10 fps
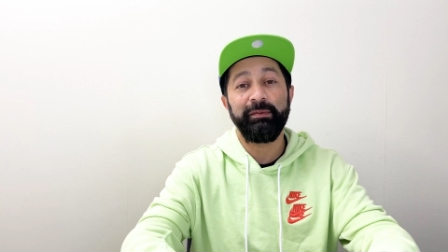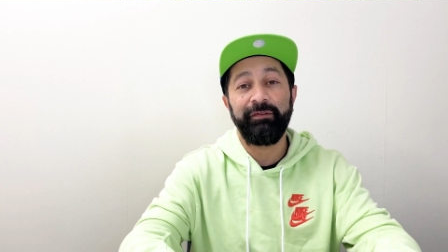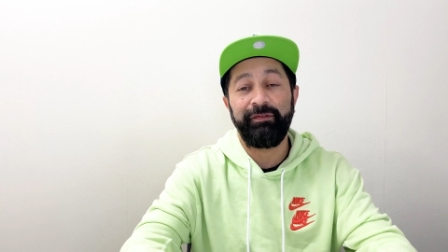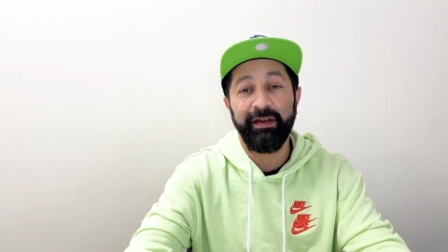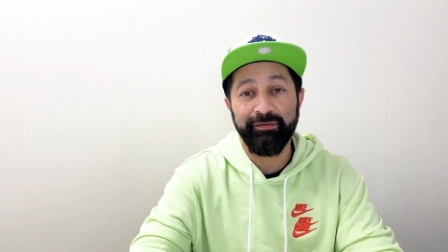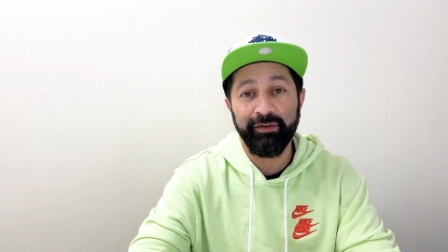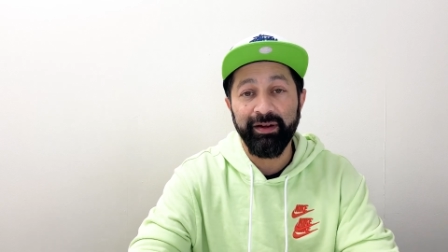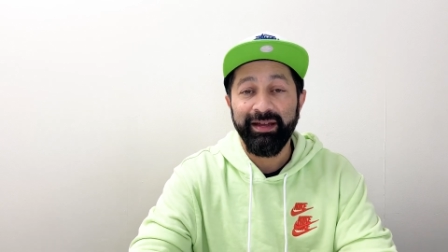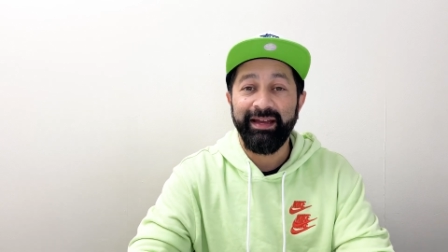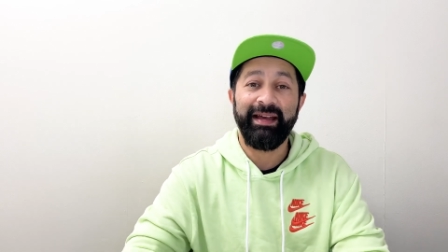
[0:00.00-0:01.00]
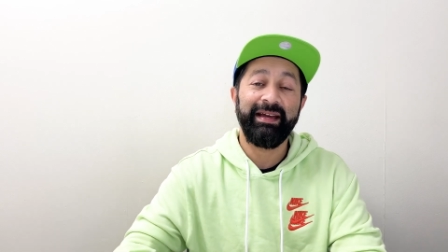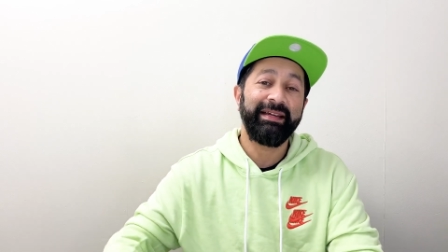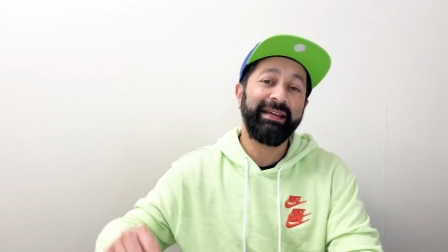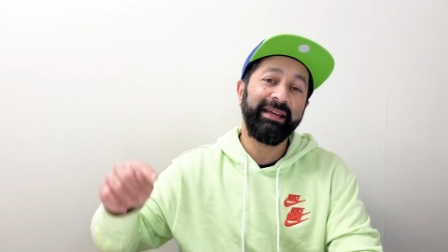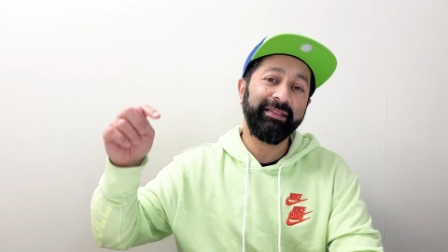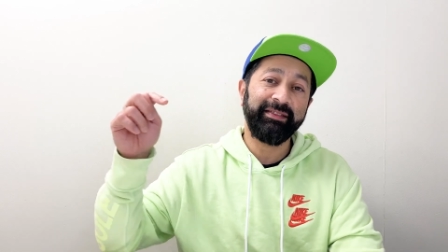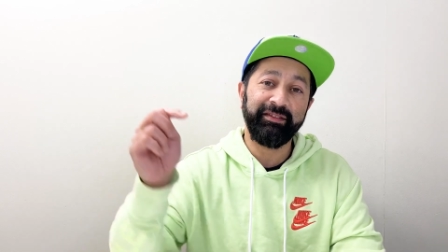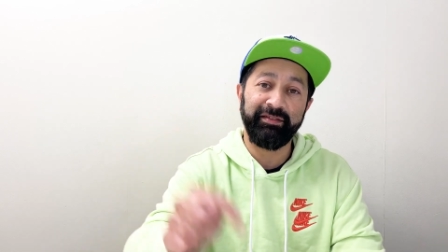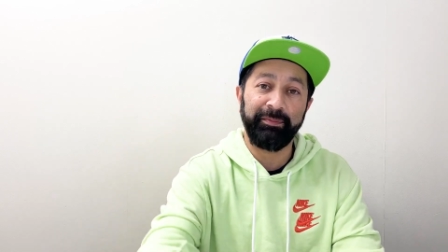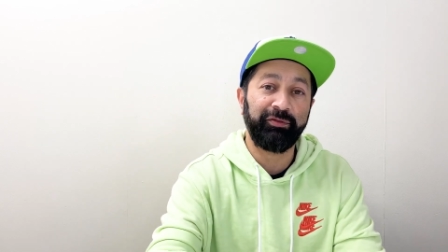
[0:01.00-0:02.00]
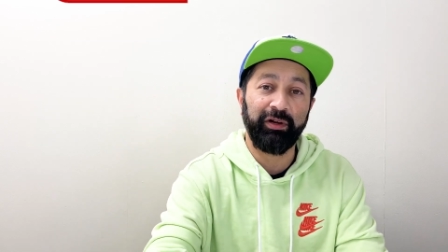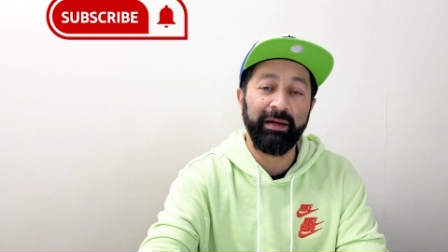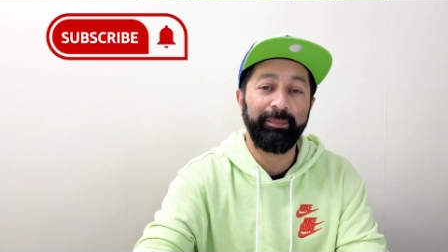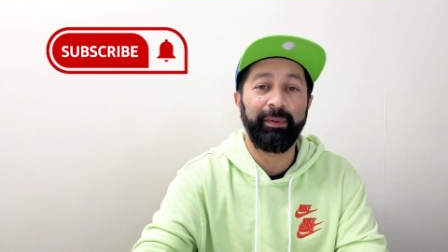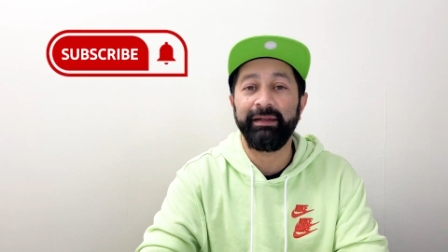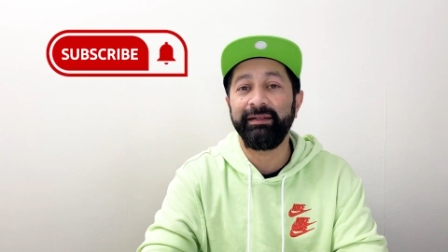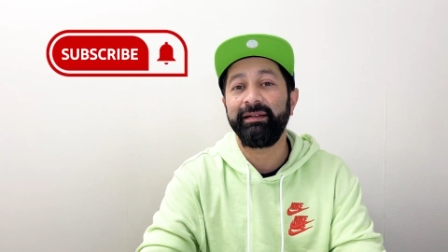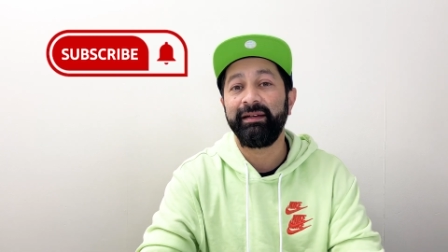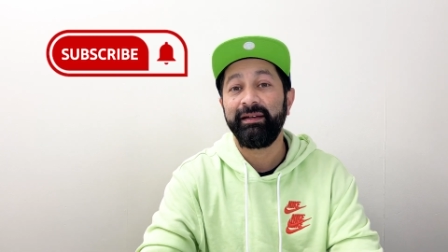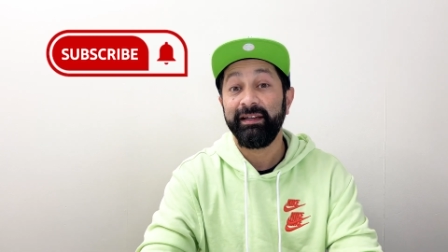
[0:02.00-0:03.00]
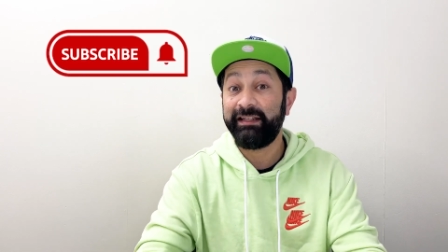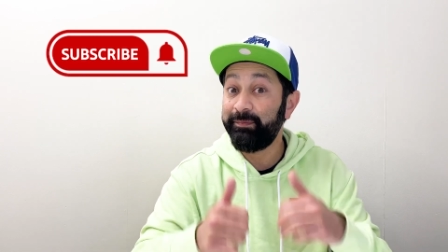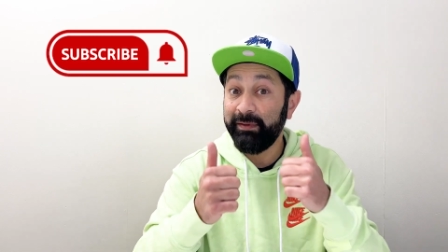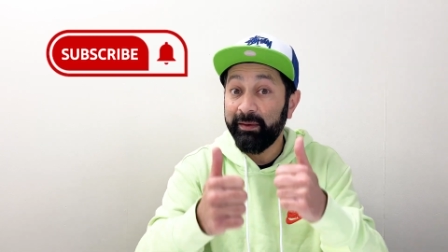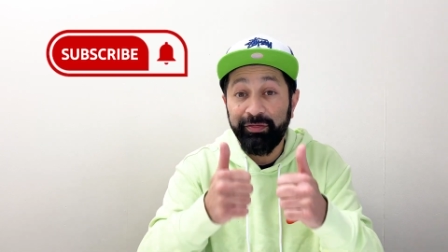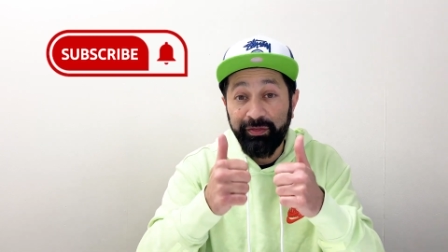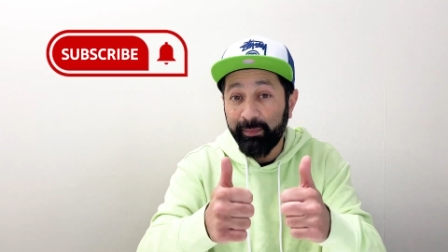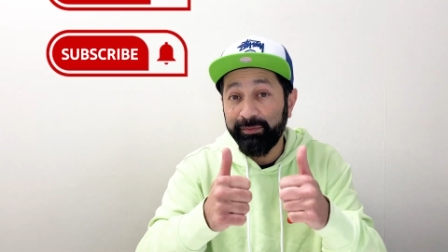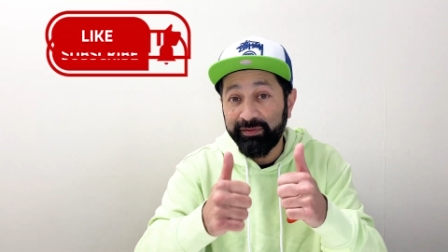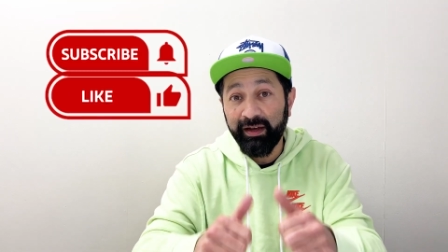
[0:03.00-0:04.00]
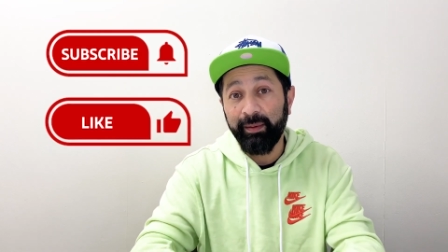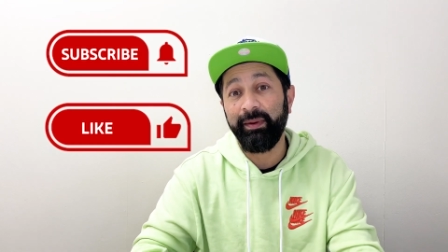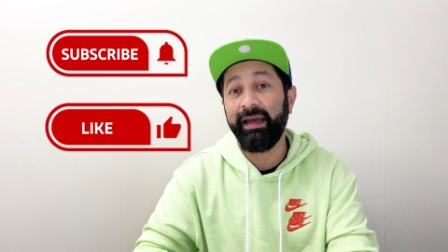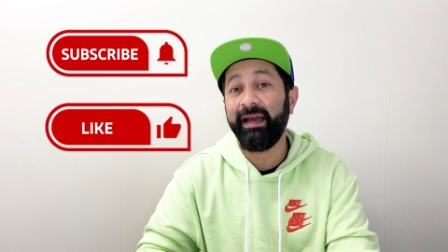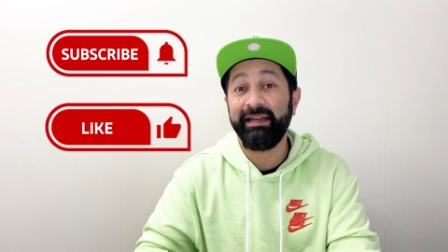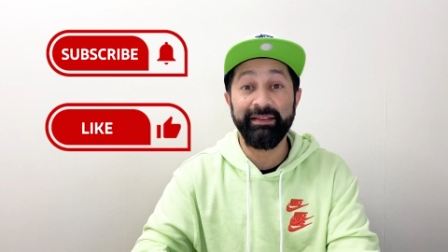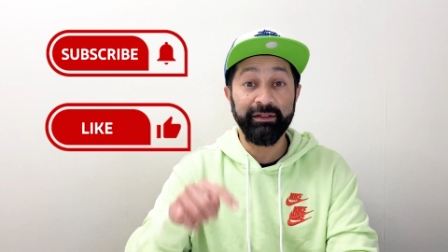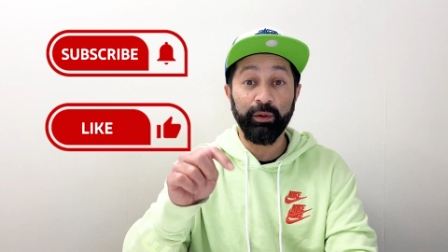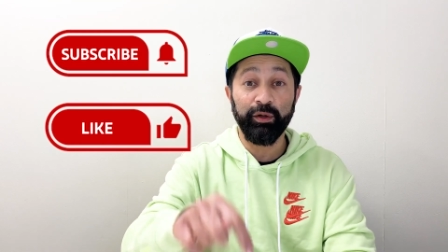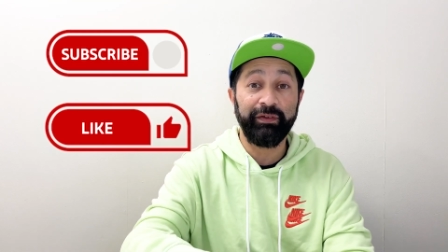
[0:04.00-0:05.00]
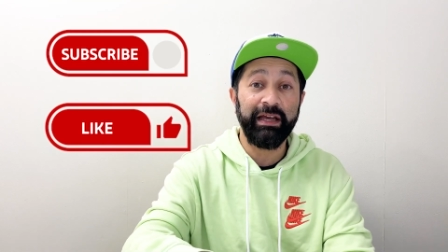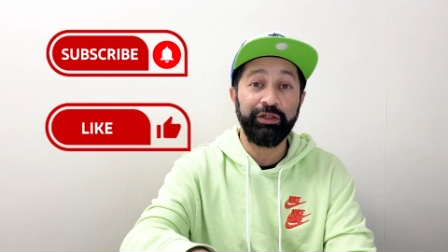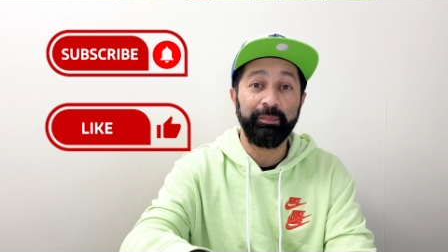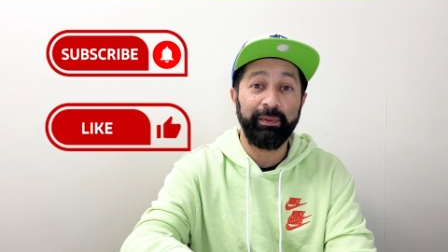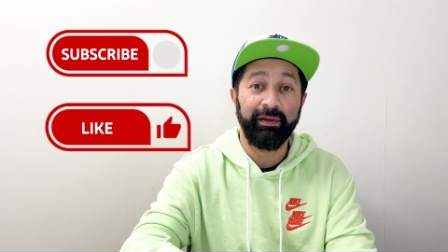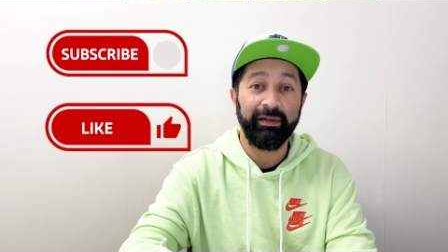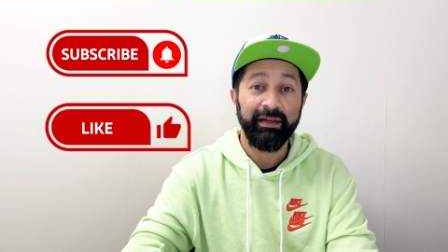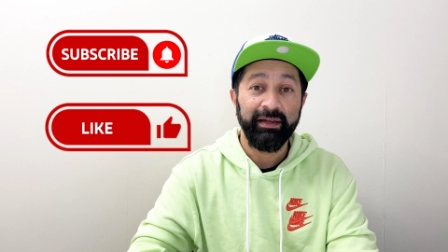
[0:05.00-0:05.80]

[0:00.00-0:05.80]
me a favor and hit the subscribe button, give me a thumbs up, and hit the notification bell.